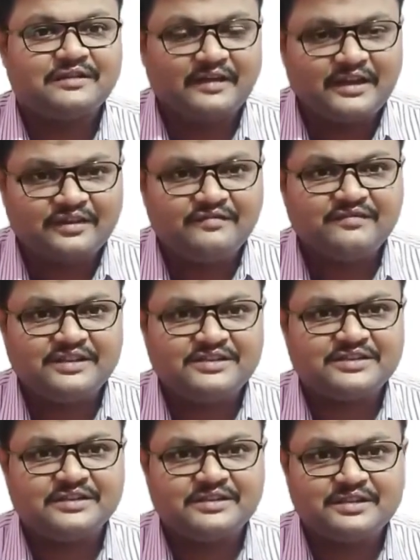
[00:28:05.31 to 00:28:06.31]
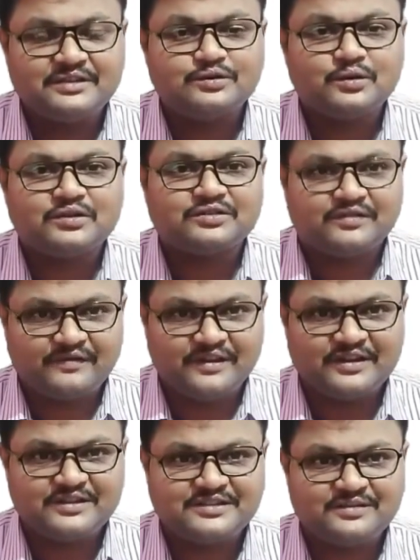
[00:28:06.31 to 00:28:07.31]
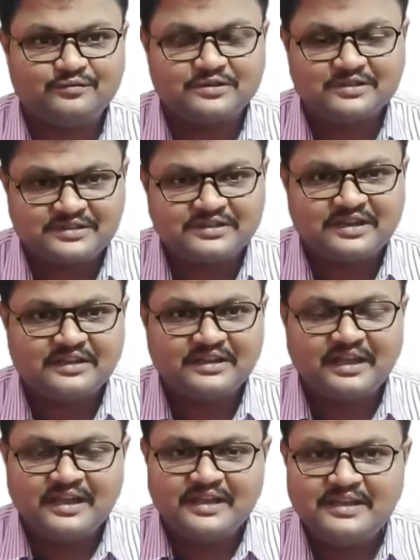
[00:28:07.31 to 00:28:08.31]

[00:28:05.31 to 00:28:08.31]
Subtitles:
wherein which the source of energy was the sun,